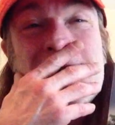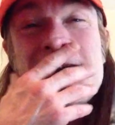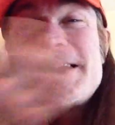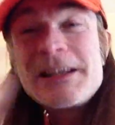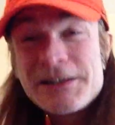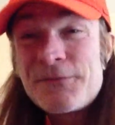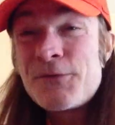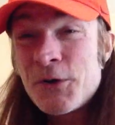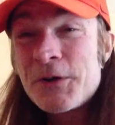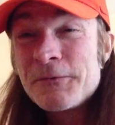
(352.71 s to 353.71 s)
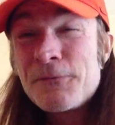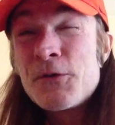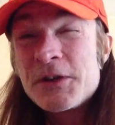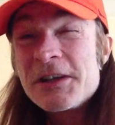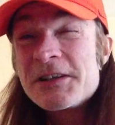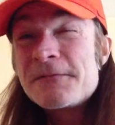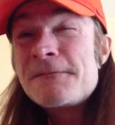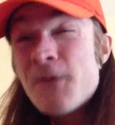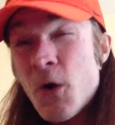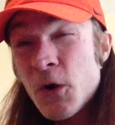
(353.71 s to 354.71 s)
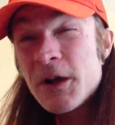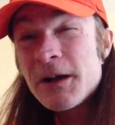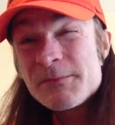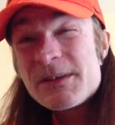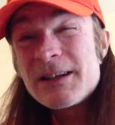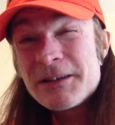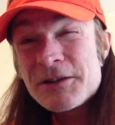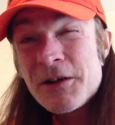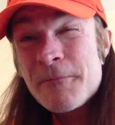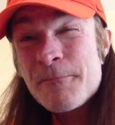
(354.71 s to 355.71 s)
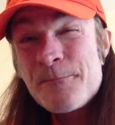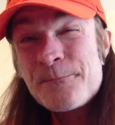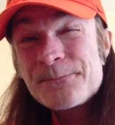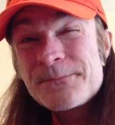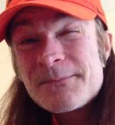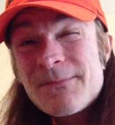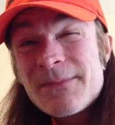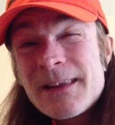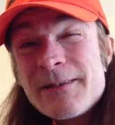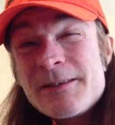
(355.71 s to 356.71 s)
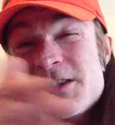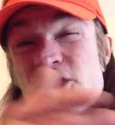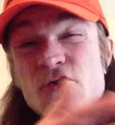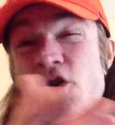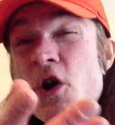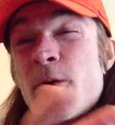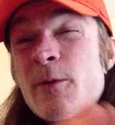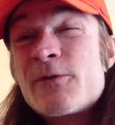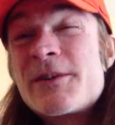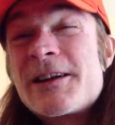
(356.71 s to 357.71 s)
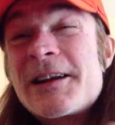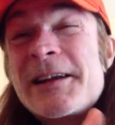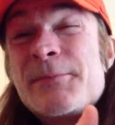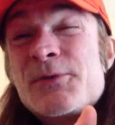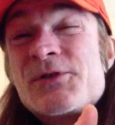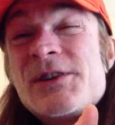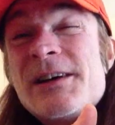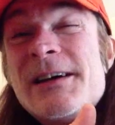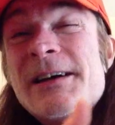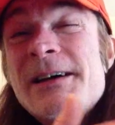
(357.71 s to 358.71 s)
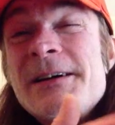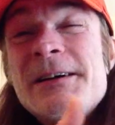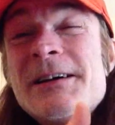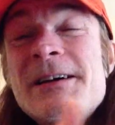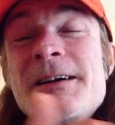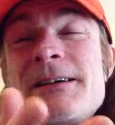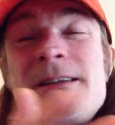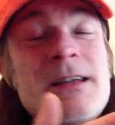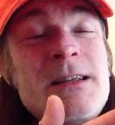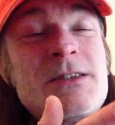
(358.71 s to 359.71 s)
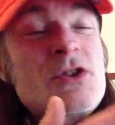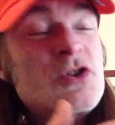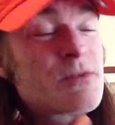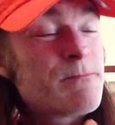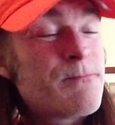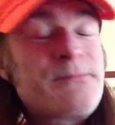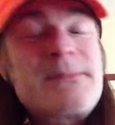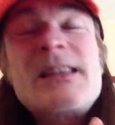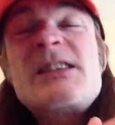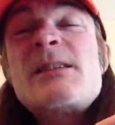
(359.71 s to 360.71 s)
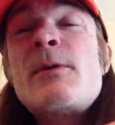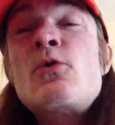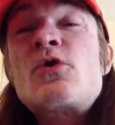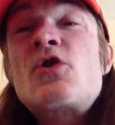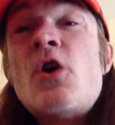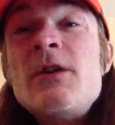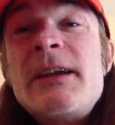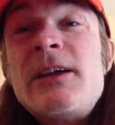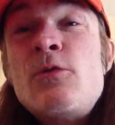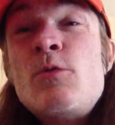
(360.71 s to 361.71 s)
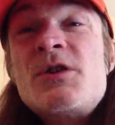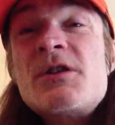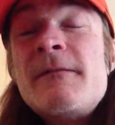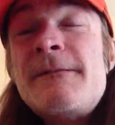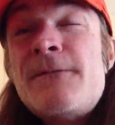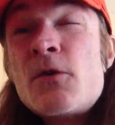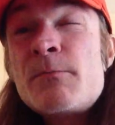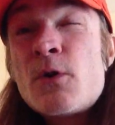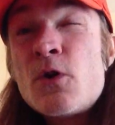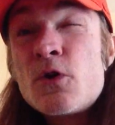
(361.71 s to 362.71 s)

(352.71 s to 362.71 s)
it's fucking funny as fuck, I'm telling you. And it's a drama, really, but it's about Collingwood Football